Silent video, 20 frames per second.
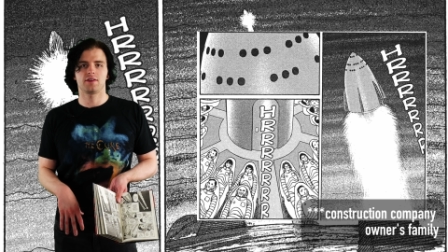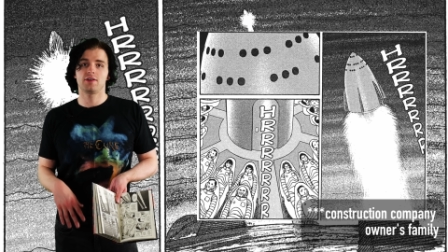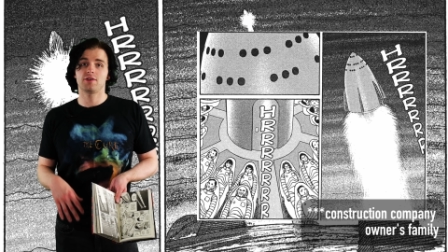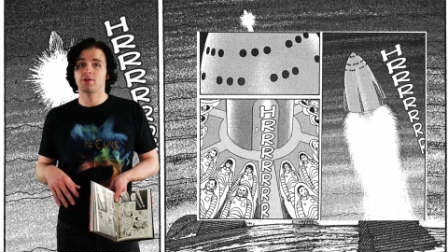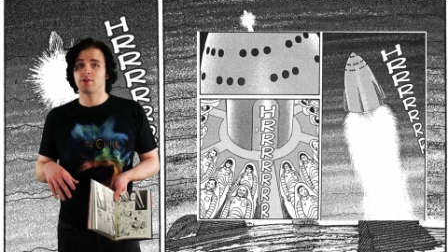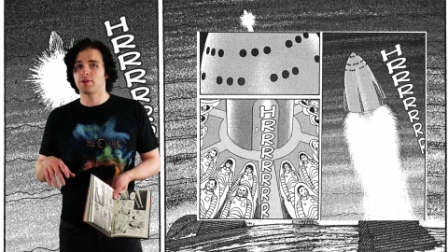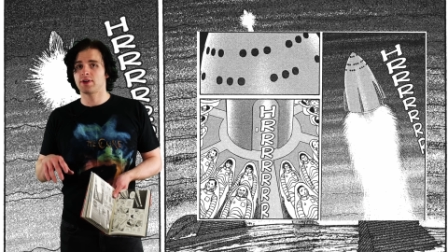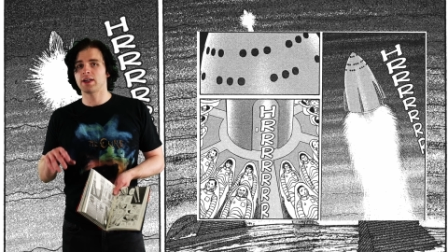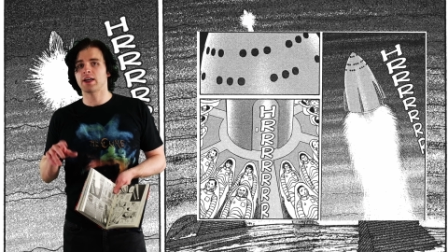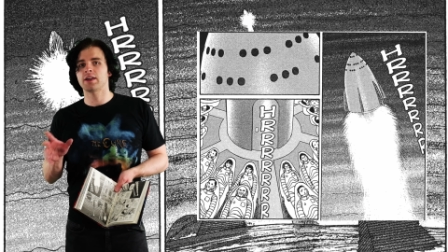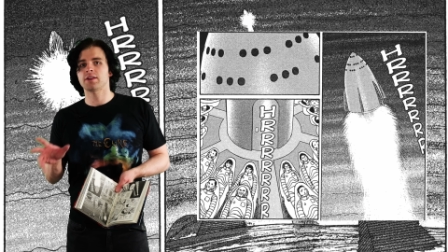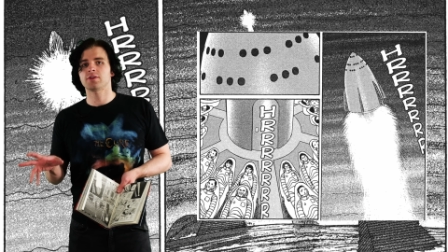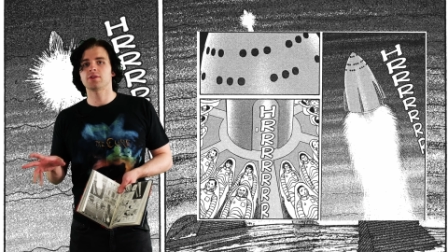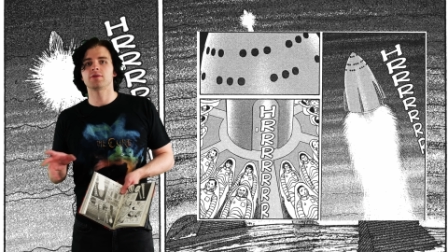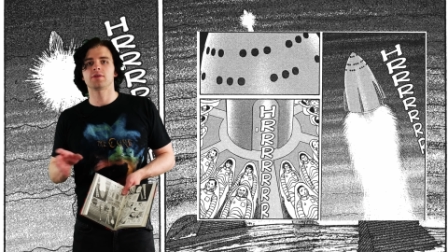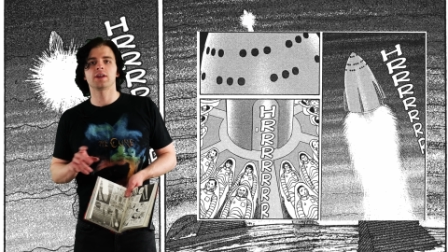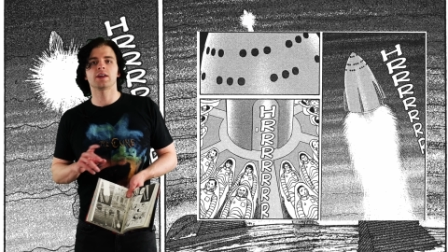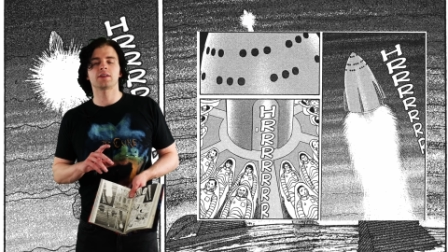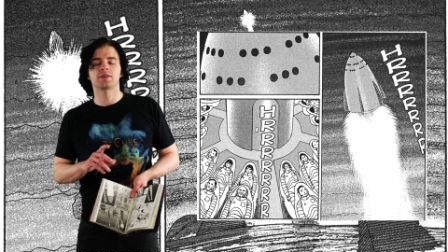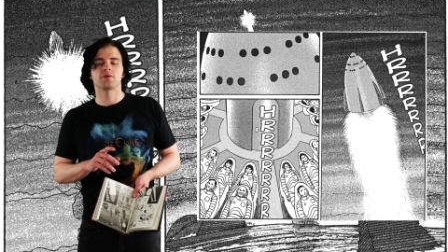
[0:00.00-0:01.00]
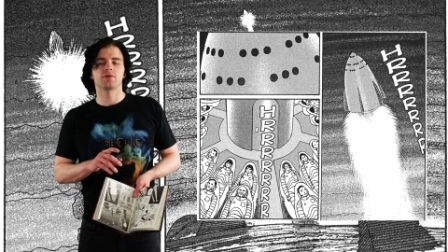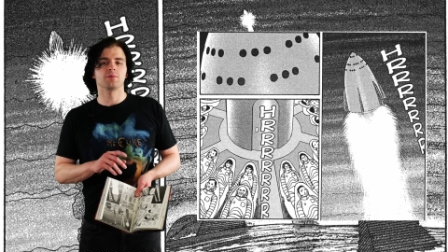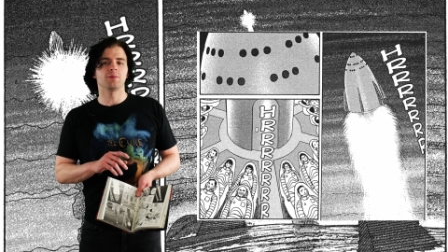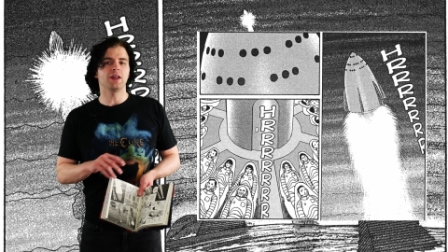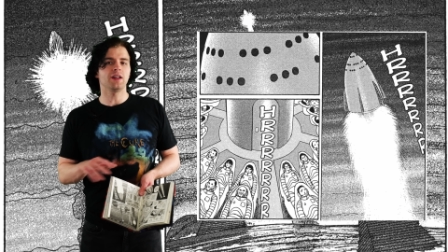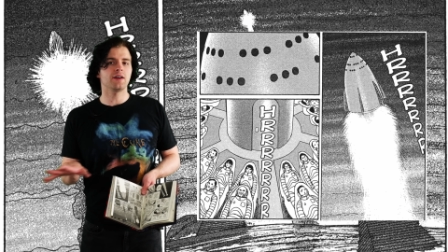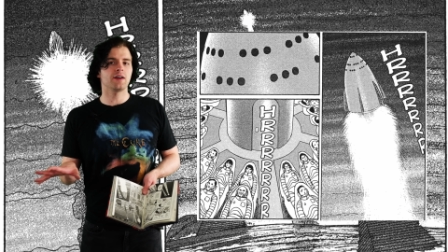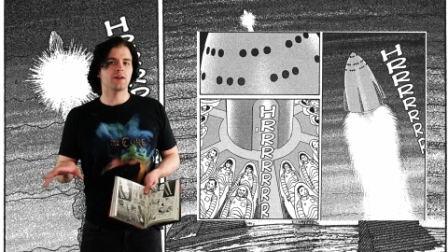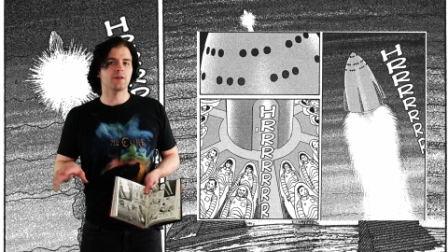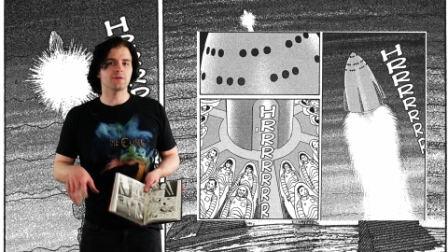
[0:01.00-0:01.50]
You know, the guys who kicked
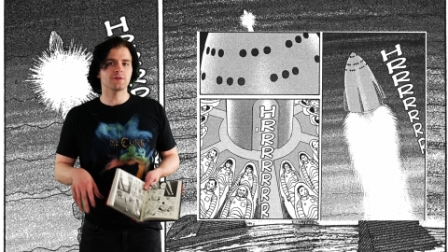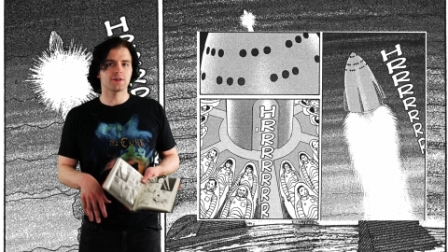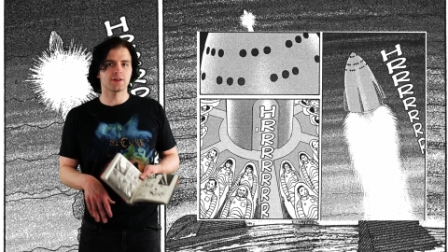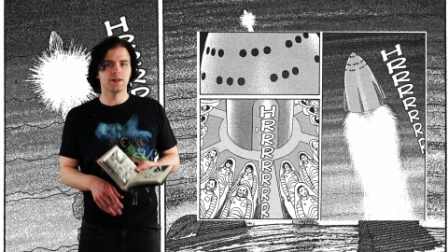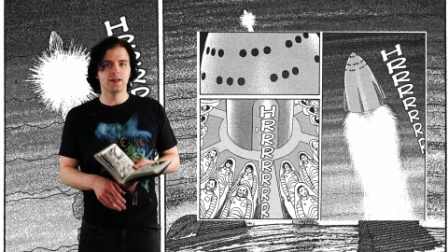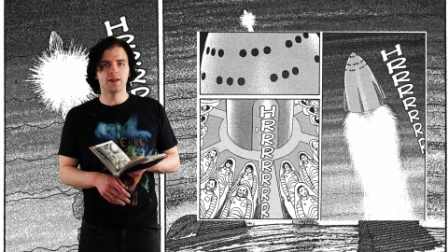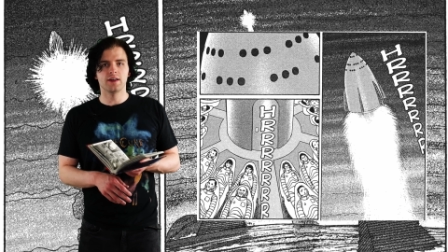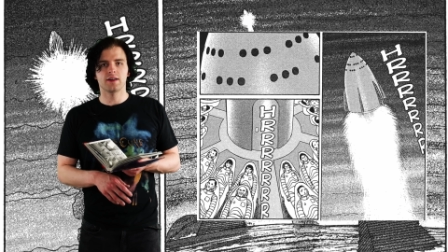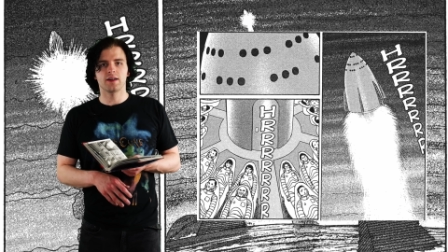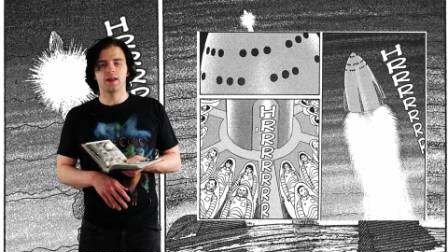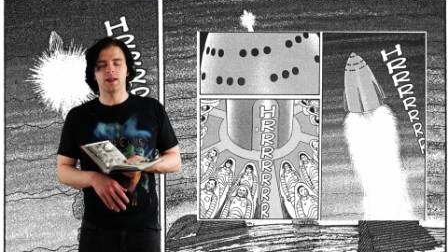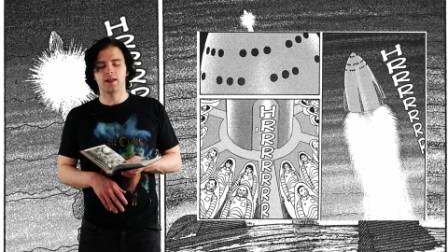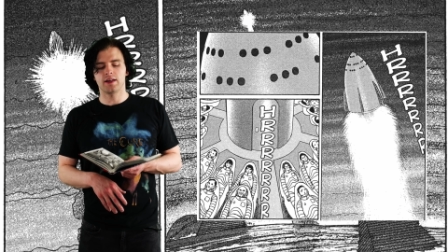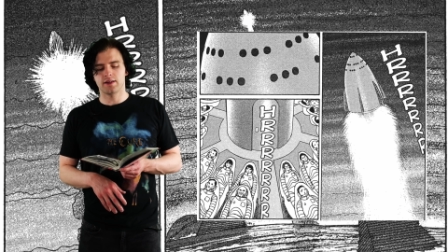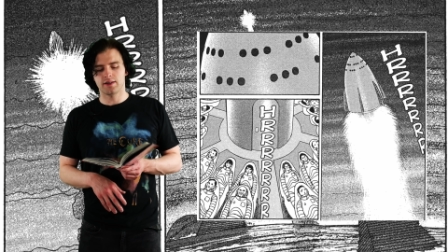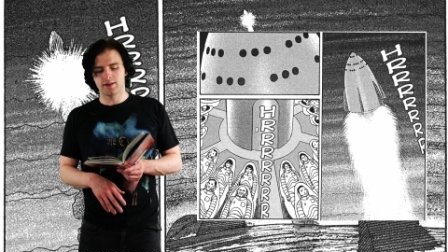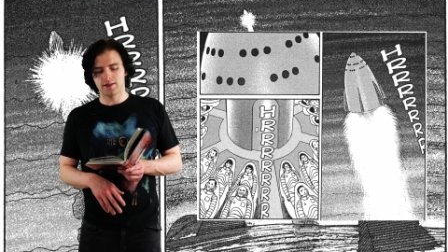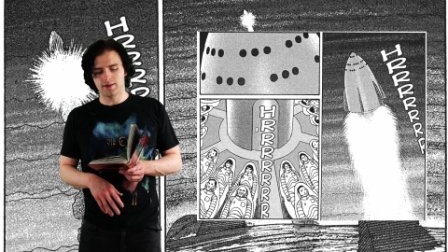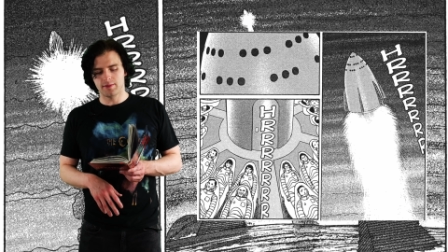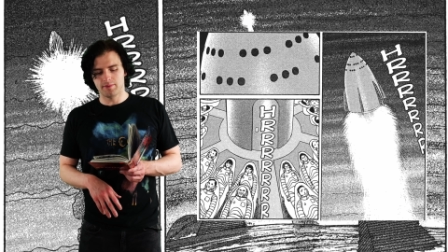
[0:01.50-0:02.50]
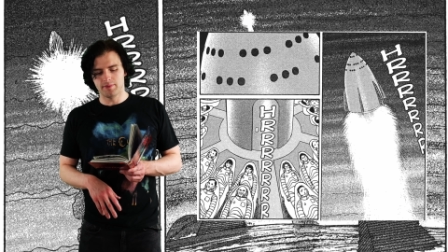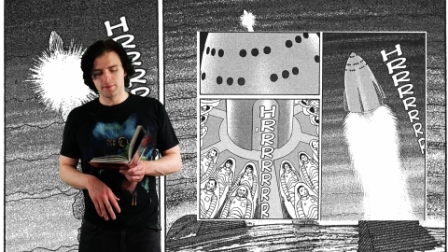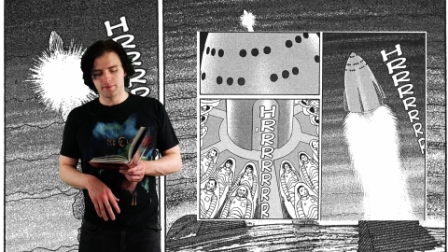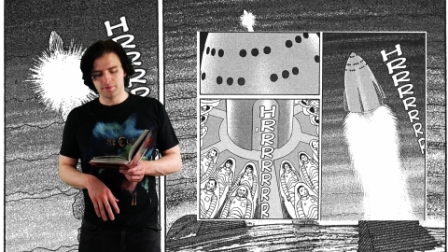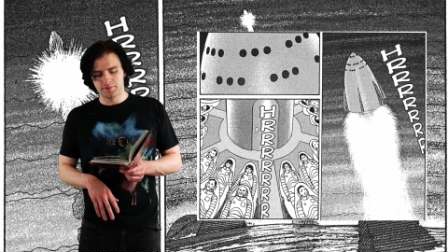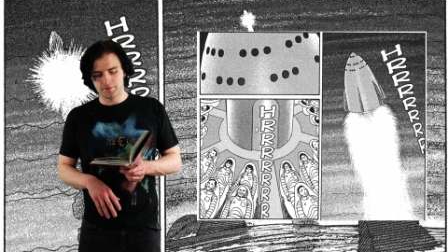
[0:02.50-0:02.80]
Ramin out. And um,